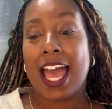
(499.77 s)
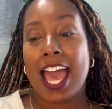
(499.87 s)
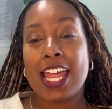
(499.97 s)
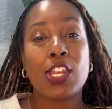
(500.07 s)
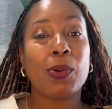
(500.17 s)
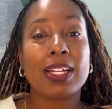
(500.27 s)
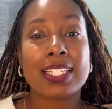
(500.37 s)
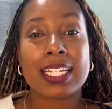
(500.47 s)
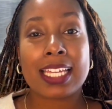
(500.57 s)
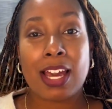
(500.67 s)
and no one else
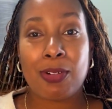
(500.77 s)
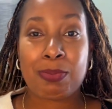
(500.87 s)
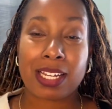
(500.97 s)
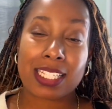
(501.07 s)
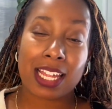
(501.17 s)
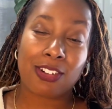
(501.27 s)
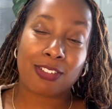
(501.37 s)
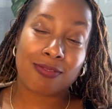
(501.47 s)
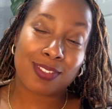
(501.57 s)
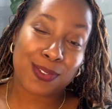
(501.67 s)
is gonna get one because I don't
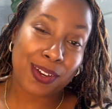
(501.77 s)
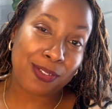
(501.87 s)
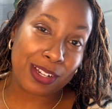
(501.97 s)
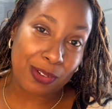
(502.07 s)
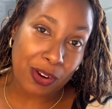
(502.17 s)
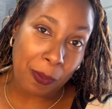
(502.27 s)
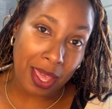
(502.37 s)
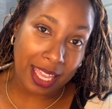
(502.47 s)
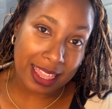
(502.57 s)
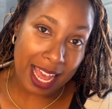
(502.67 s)
know if I really want to
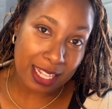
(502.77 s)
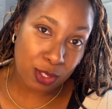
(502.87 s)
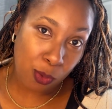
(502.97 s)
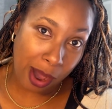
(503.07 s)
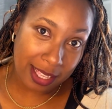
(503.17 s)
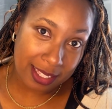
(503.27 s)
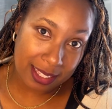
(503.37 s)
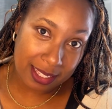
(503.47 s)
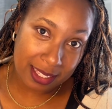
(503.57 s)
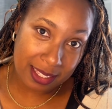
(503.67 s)
make that
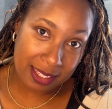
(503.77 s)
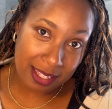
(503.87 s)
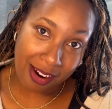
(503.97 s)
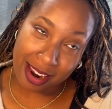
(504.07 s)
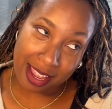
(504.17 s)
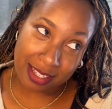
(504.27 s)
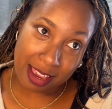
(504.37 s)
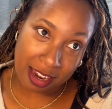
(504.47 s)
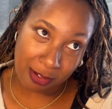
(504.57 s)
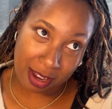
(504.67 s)
twice. Sorry to
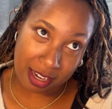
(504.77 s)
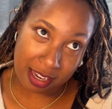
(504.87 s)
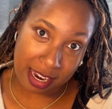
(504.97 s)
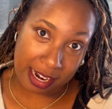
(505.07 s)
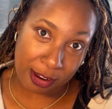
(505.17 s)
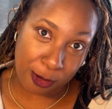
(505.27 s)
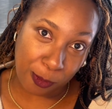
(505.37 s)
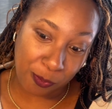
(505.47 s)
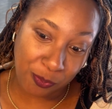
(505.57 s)
anyone that I know.